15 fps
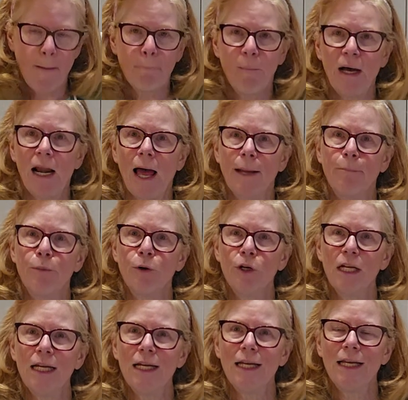but I
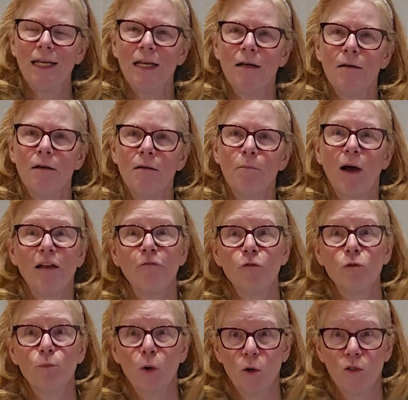put it in my
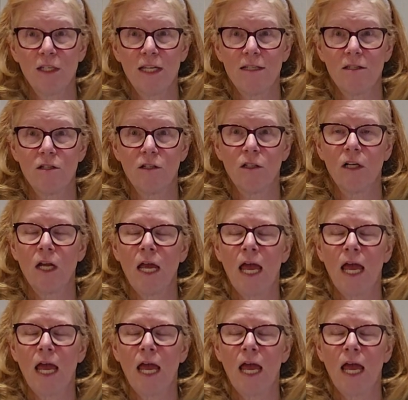food processor